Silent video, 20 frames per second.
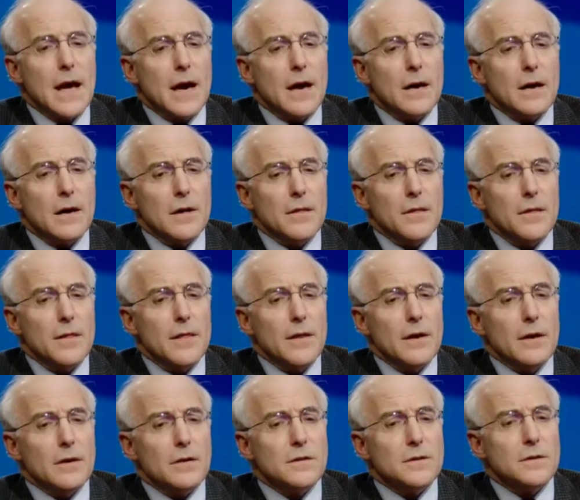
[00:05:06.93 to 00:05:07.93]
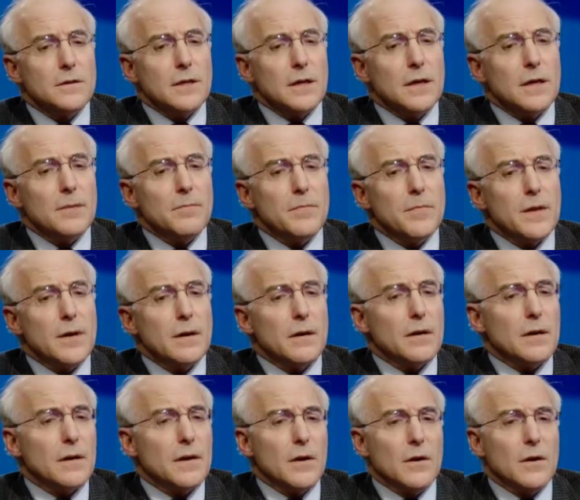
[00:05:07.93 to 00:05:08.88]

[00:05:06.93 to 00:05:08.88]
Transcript: uh, there's uh, uh,